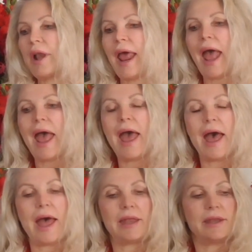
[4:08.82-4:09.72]
going to
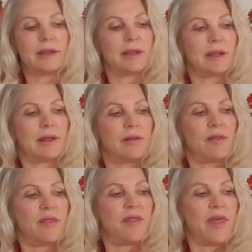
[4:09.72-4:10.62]
add
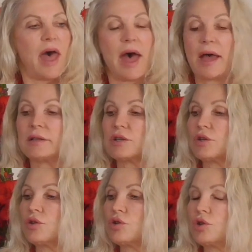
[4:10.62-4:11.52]
that
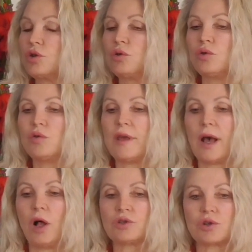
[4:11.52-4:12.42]
to the
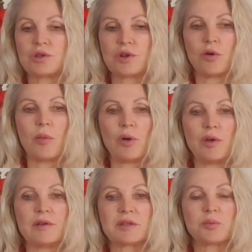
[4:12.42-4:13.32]
altar
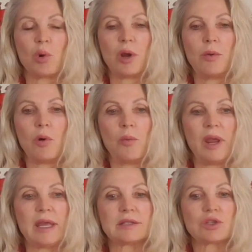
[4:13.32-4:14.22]
ceremony this morning when
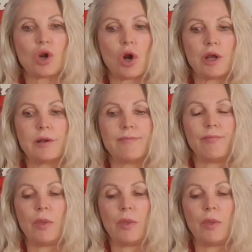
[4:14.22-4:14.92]
we get started.